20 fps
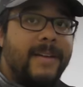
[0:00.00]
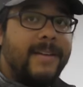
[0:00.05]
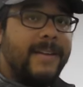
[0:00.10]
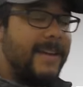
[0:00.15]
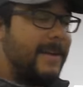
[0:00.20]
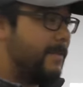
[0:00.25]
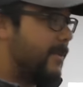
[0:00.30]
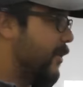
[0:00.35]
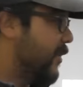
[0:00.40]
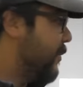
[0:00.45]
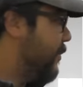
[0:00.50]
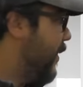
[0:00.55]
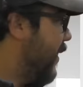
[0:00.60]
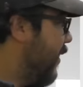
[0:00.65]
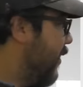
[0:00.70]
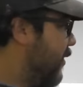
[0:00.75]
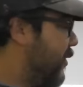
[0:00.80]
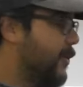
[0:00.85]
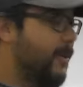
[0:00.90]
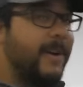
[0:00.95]
keep those
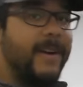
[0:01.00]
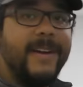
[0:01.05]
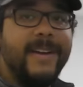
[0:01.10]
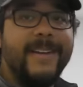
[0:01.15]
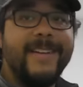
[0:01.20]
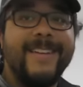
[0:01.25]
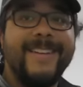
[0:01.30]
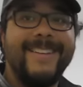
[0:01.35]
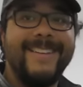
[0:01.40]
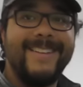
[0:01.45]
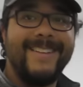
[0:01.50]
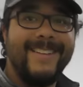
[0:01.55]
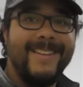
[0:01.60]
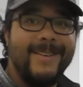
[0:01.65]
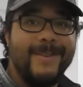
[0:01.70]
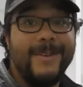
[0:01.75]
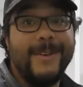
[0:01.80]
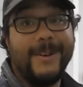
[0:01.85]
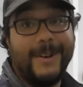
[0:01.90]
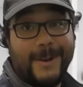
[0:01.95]
bears away
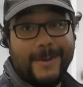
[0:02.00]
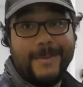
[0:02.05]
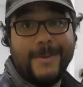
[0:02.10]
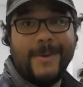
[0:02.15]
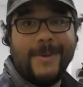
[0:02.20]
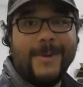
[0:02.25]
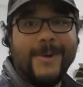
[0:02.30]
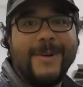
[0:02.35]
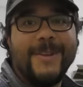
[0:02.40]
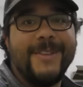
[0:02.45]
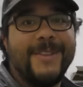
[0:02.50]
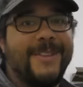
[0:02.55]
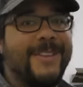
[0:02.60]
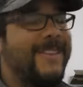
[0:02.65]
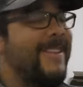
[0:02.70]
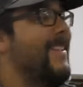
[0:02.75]
when you're up north.